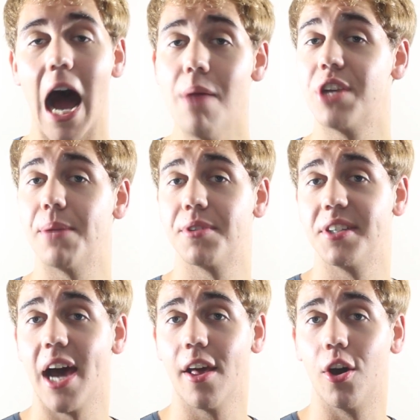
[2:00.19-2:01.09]
I'm
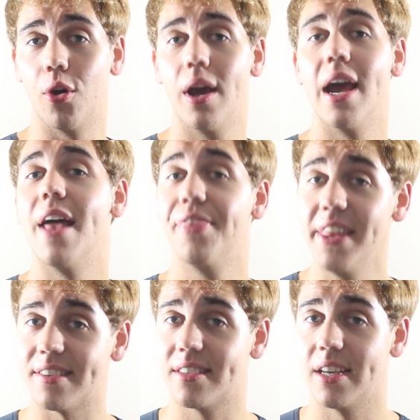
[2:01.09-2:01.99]
Jamison Donoho, and
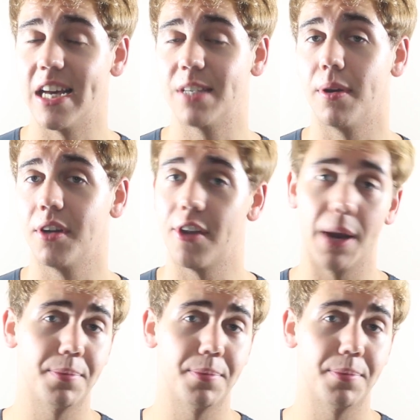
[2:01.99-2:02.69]
this has been another